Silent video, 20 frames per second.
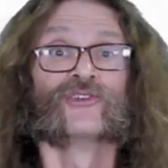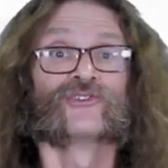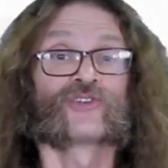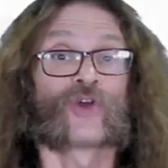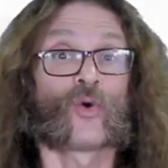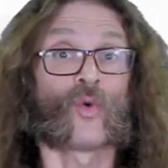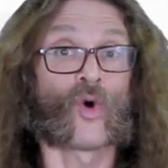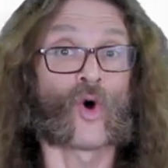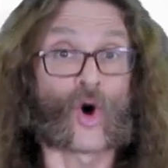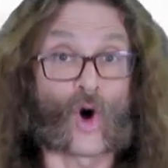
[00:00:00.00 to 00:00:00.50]

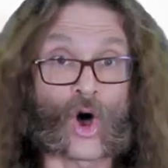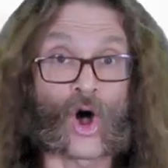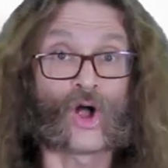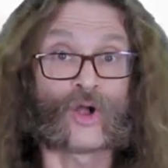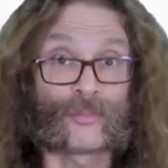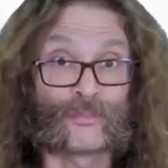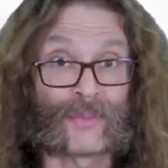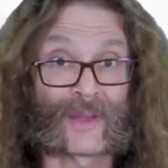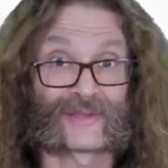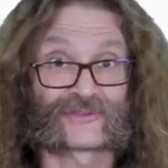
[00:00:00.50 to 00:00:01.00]
So
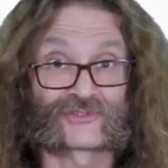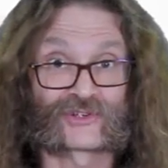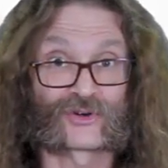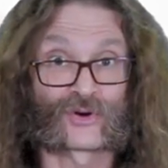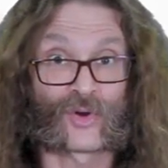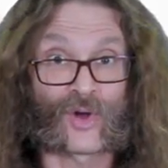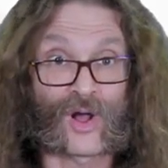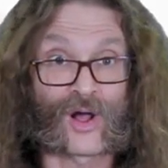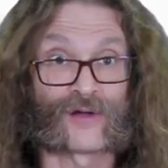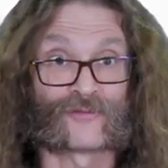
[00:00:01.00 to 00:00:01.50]
all bets
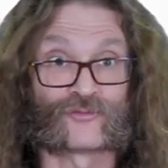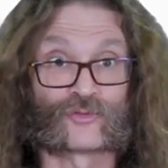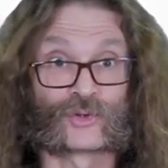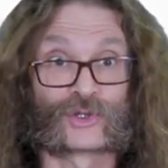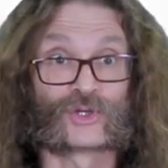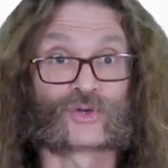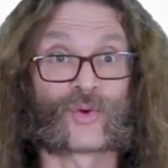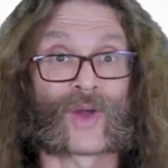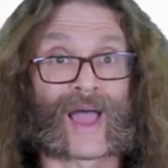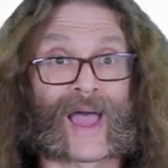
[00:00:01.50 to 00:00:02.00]
are off
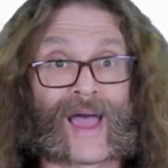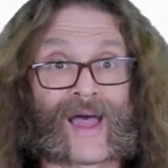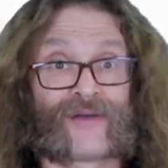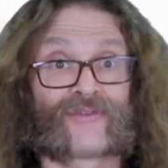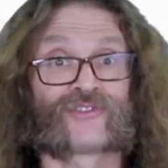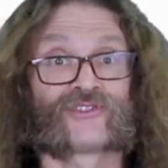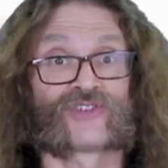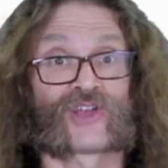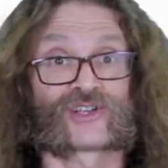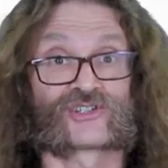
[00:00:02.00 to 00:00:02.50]
when you
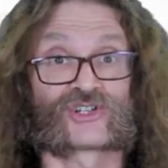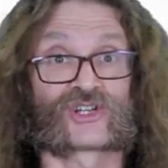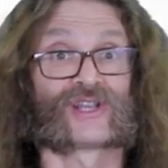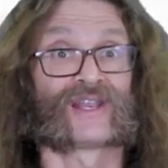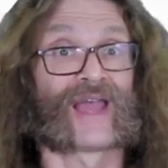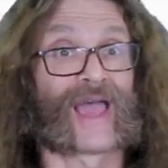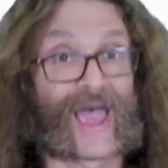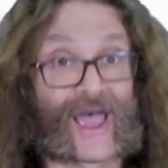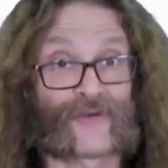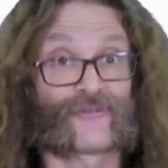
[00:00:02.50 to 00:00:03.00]
have such
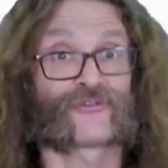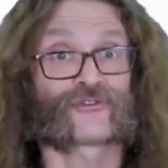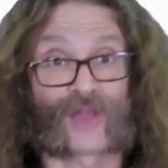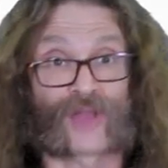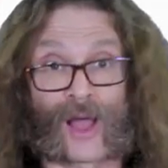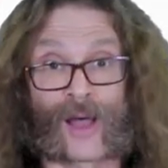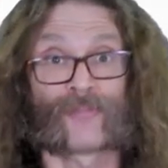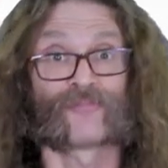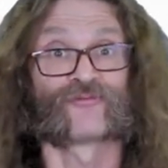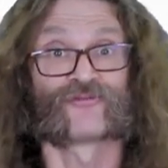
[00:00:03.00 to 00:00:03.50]
an effed
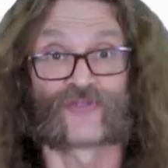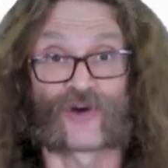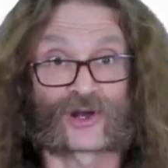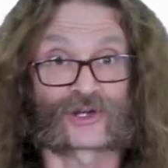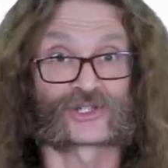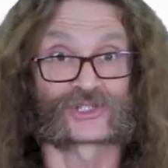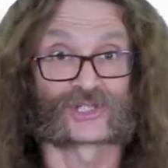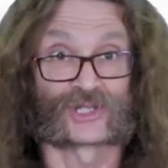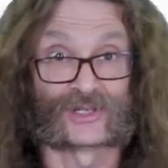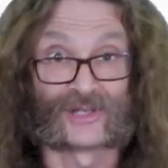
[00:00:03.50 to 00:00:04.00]
up
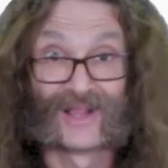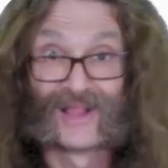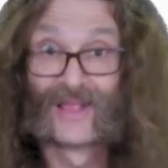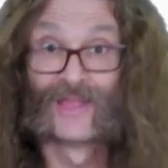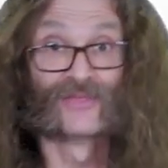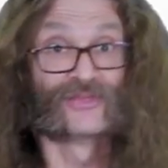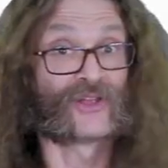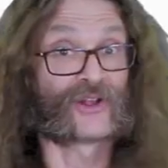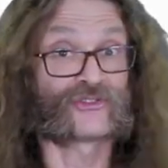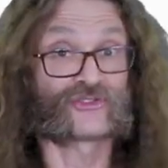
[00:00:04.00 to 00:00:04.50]
function.
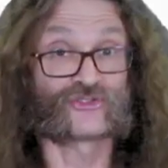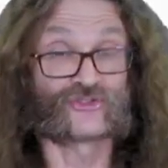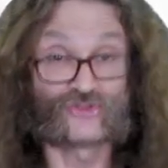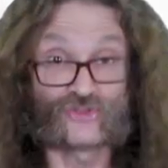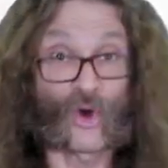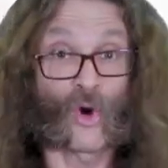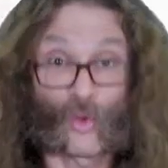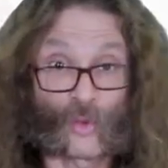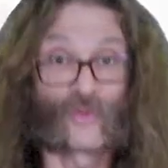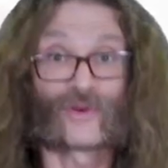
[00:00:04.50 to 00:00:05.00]
There's
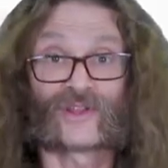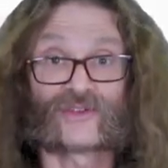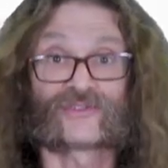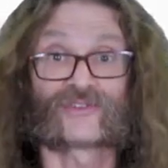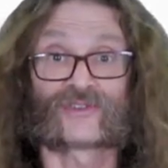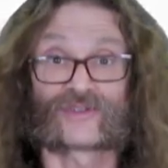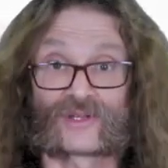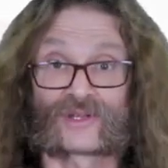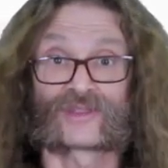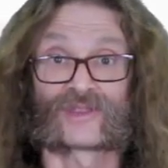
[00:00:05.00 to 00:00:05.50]
no
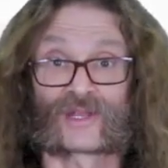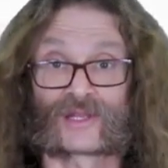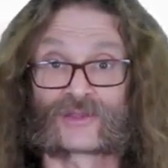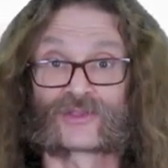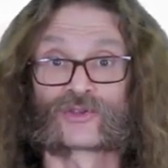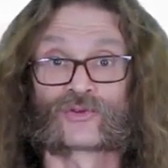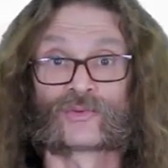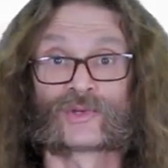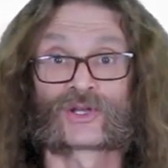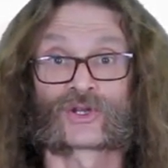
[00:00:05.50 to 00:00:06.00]
reason to
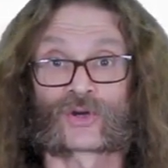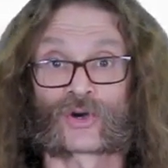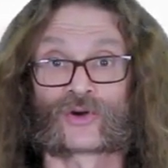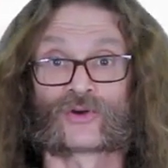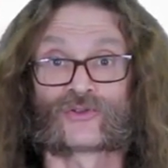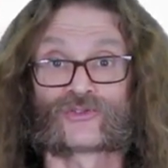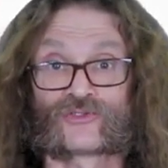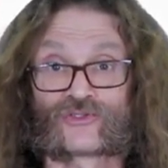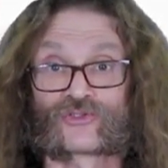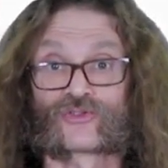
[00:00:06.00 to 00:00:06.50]
think the
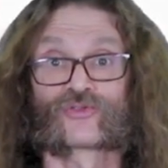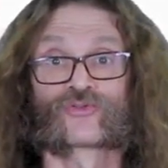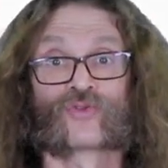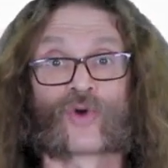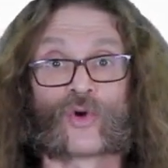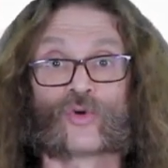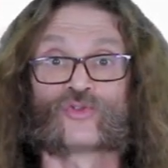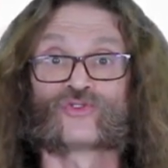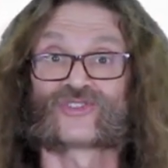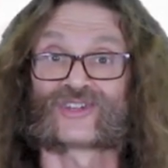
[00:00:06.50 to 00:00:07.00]
recurrence
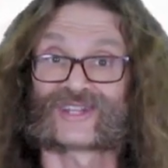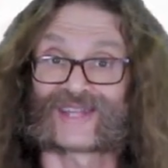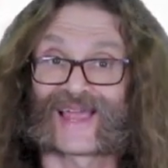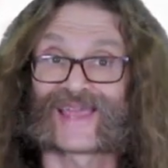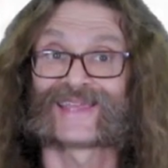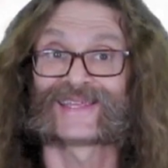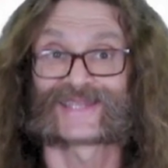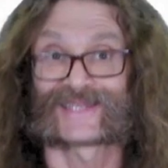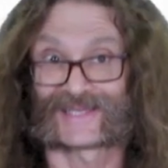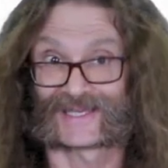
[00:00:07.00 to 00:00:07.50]
grows
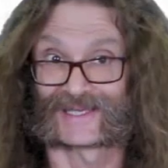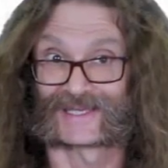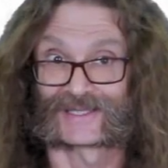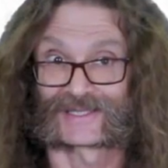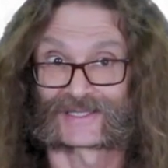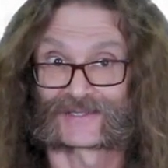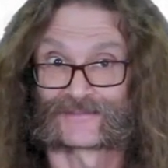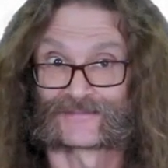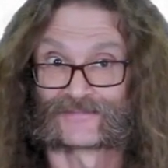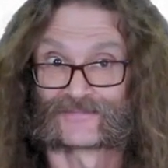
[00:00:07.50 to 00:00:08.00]
like
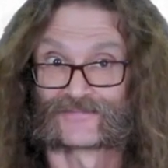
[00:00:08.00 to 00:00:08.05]
it.